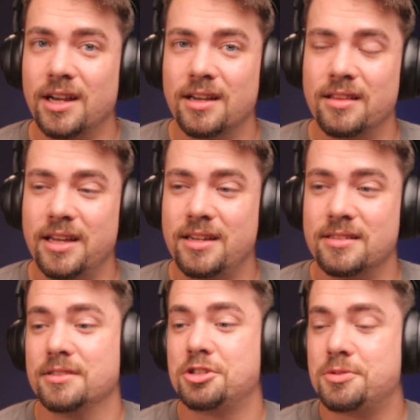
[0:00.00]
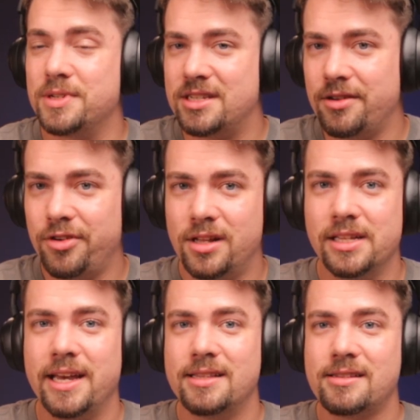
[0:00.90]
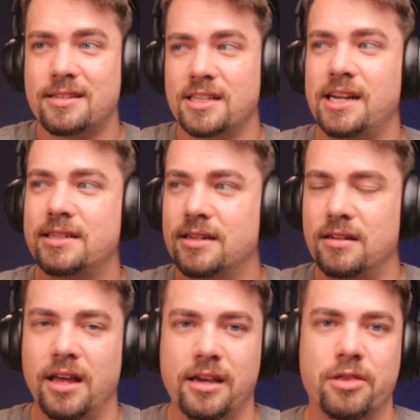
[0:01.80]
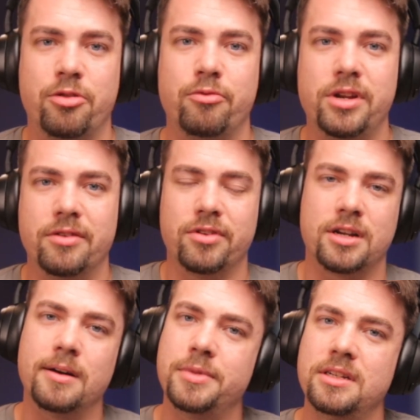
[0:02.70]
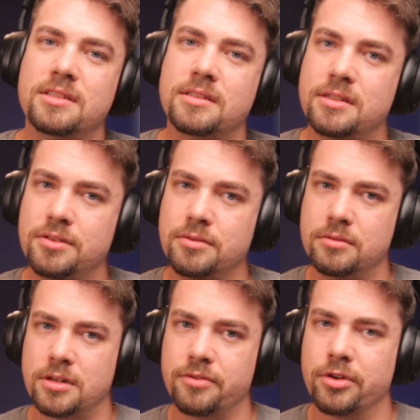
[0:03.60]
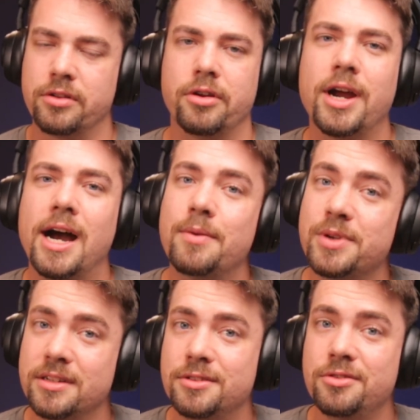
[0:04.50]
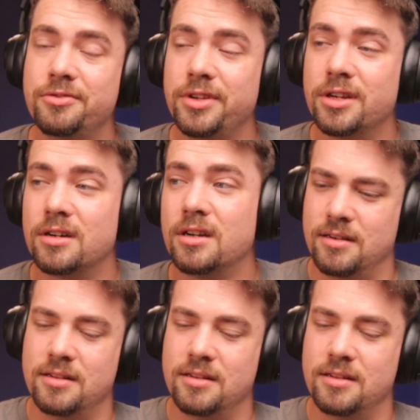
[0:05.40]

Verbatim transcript: They specifically hand selected like three different companies to convert their app into V R.